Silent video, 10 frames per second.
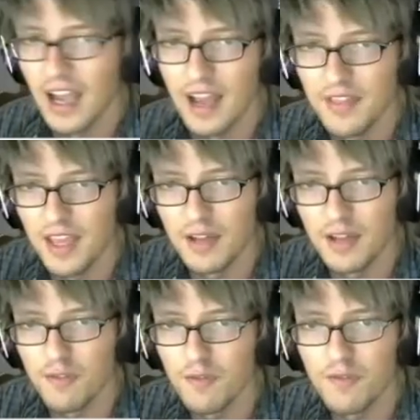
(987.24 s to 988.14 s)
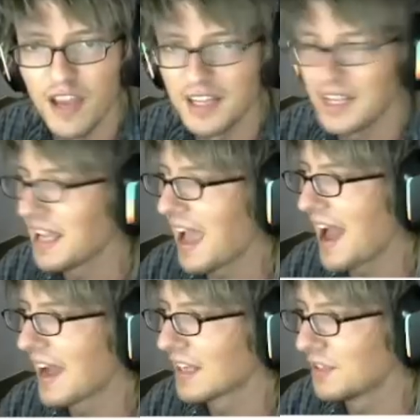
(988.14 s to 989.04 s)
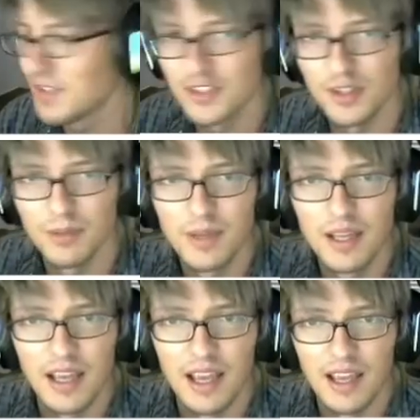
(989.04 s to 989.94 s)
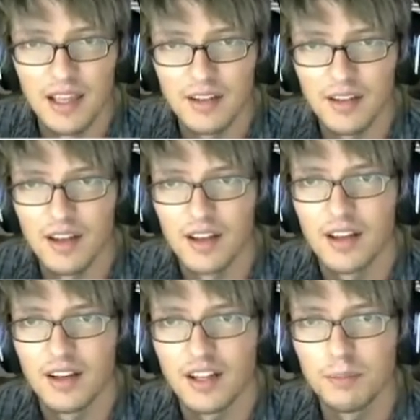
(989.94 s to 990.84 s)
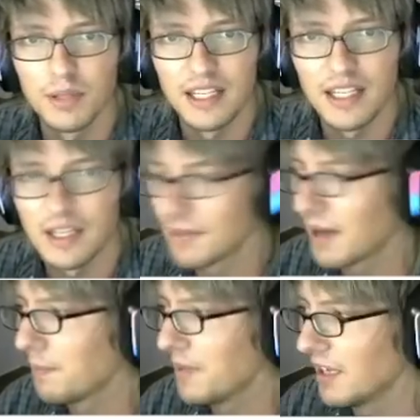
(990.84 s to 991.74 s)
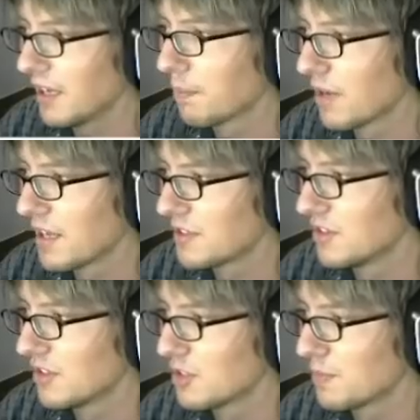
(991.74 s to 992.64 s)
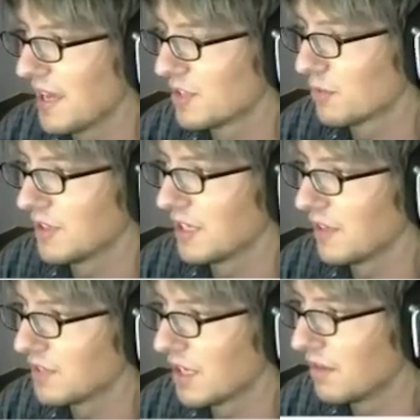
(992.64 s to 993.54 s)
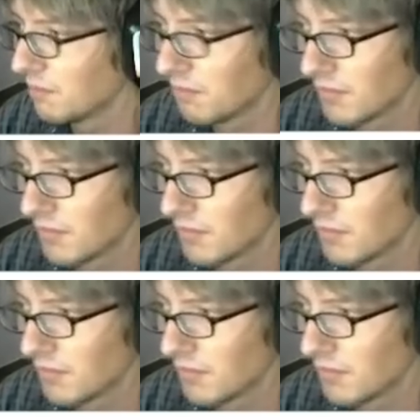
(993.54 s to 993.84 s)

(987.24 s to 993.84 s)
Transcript: and then feigning activism and complaining about being oppressed in the space when they've done,